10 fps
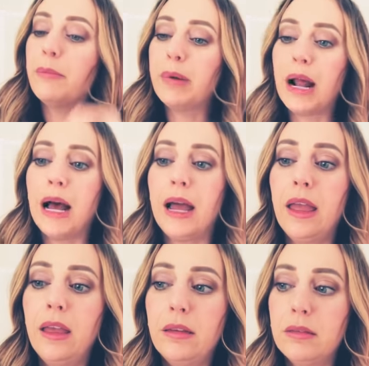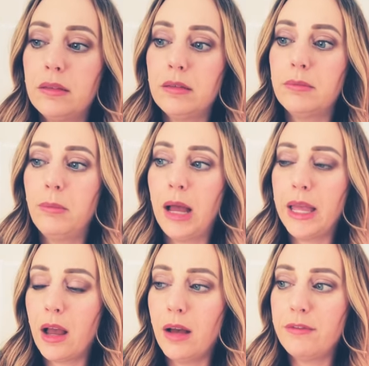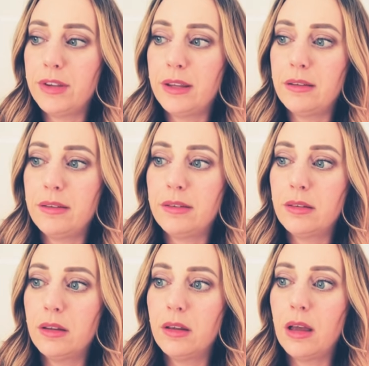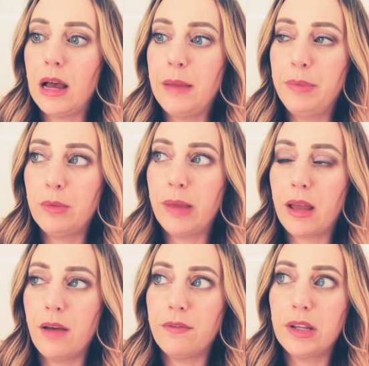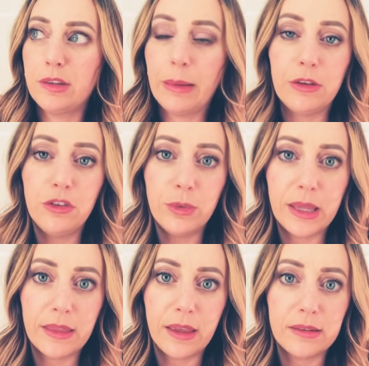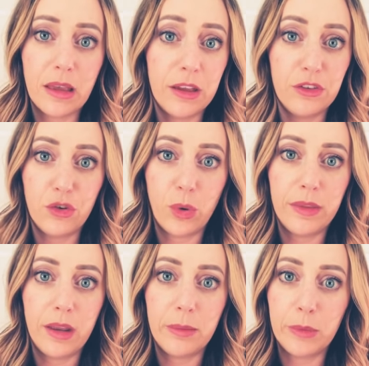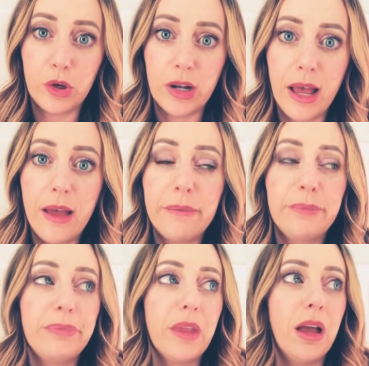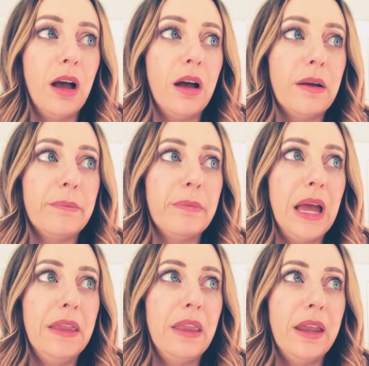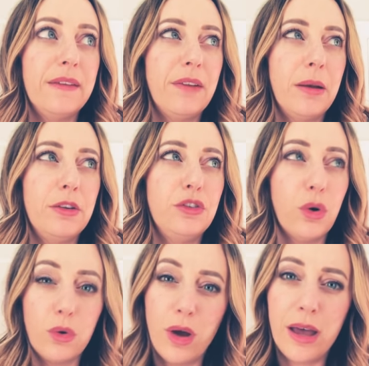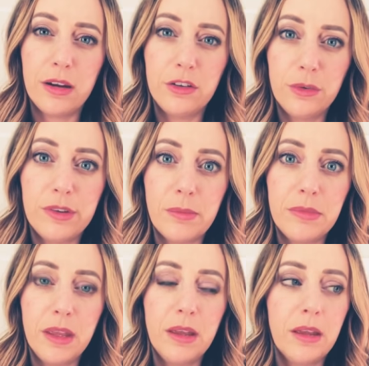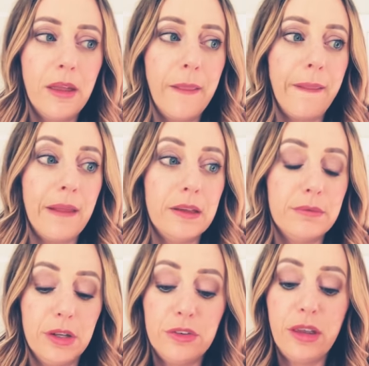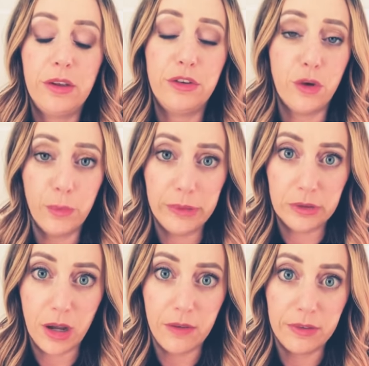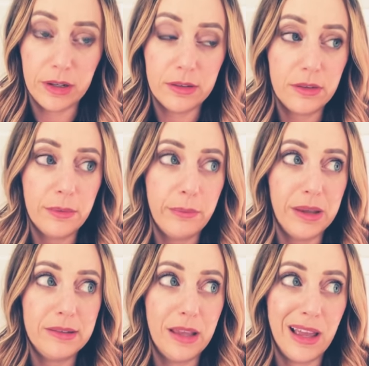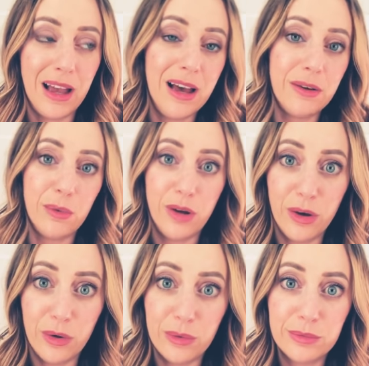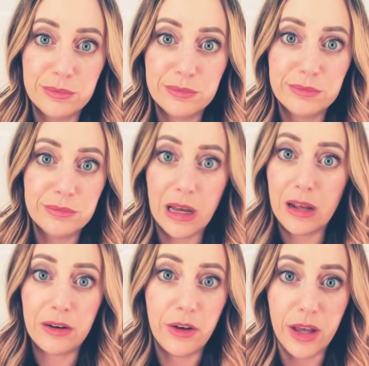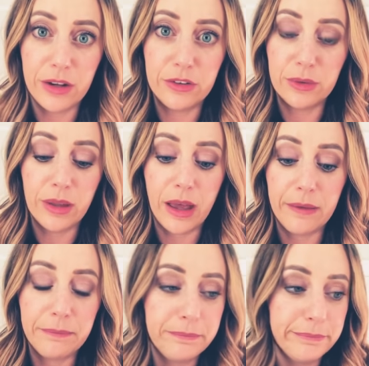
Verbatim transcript: but I, my confidence, I build my confidence by doing things I enjoy that I'm good at. Um, and then if I don't know how to do something, here's how you don't build confidence by saying, I don't know. I don't know how to do that.